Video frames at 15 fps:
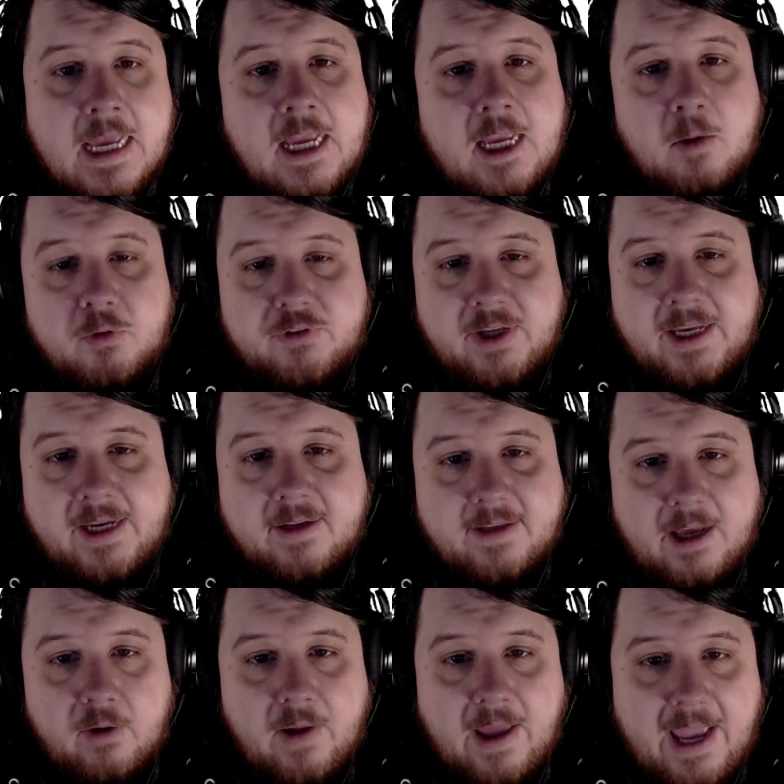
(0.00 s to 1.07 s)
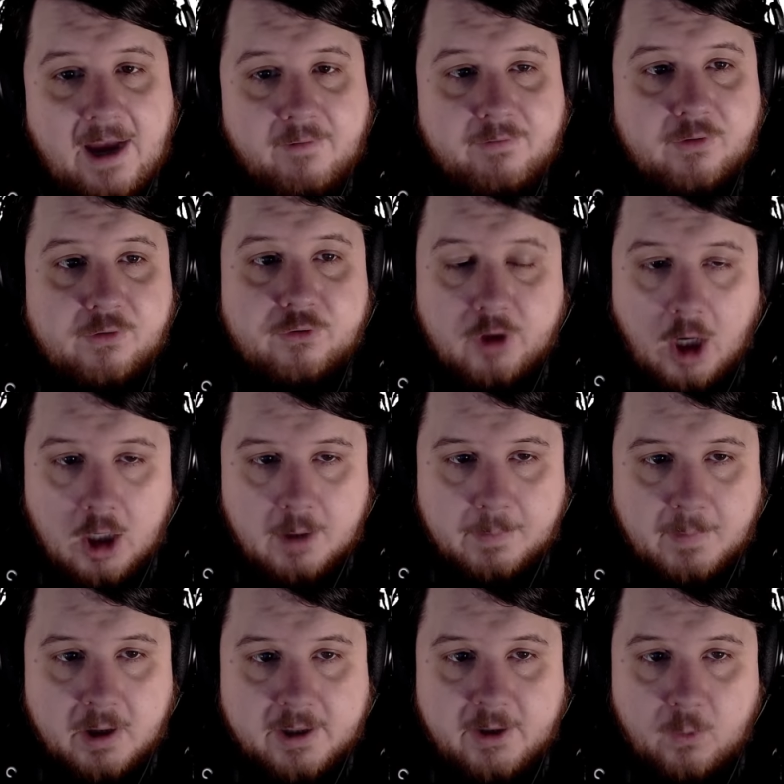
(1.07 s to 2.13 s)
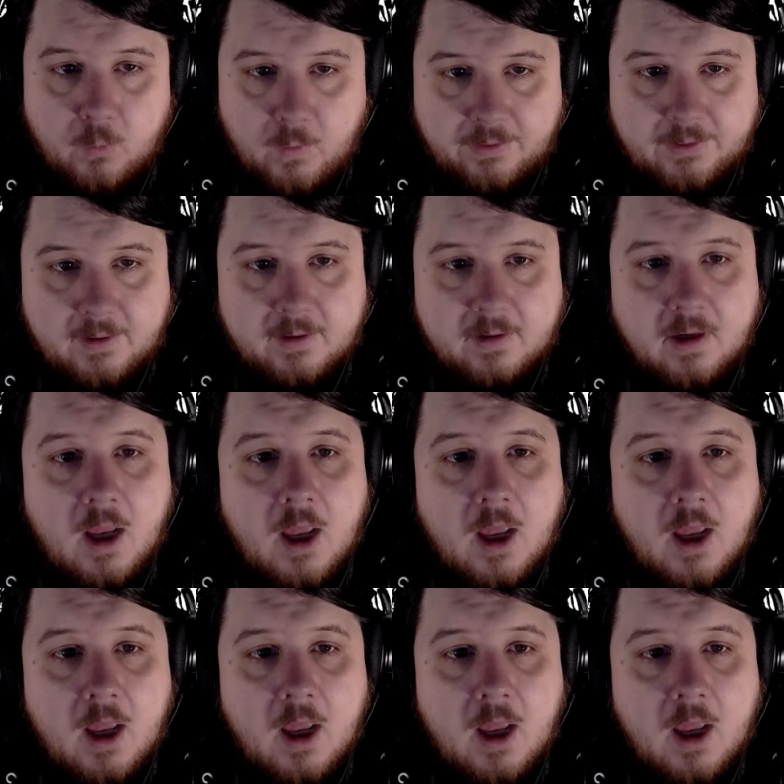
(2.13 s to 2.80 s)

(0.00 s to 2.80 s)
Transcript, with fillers: it will take down half the stock market with it.